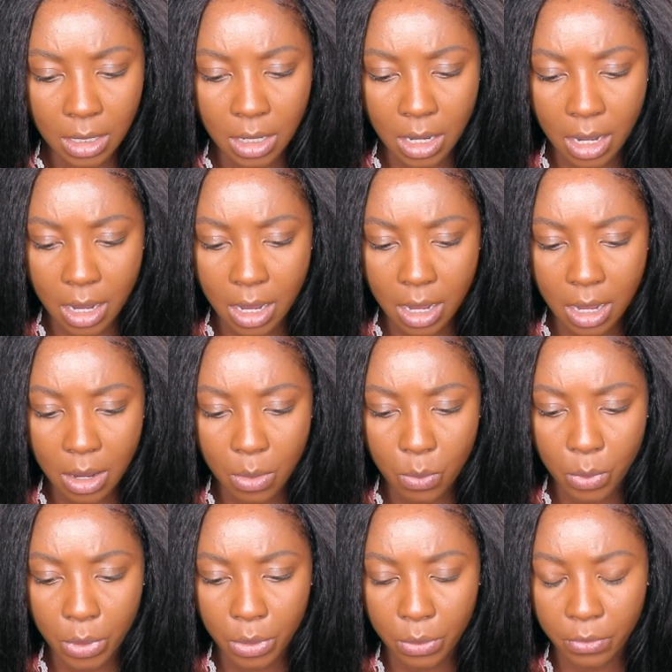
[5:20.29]
I
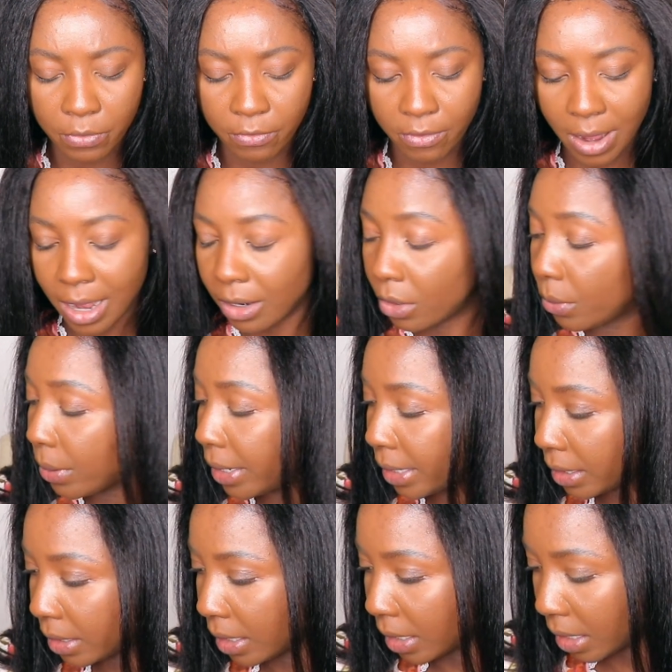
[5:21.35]
will follow
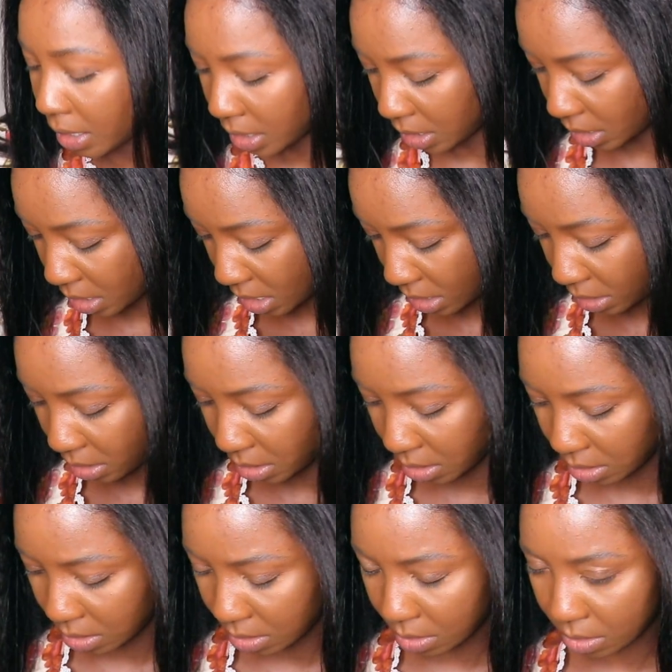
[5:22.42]
it and get
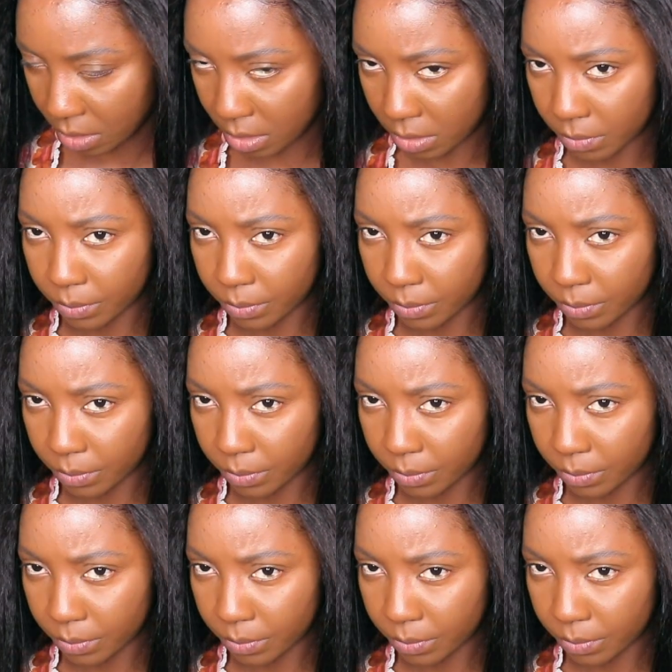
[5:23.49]
the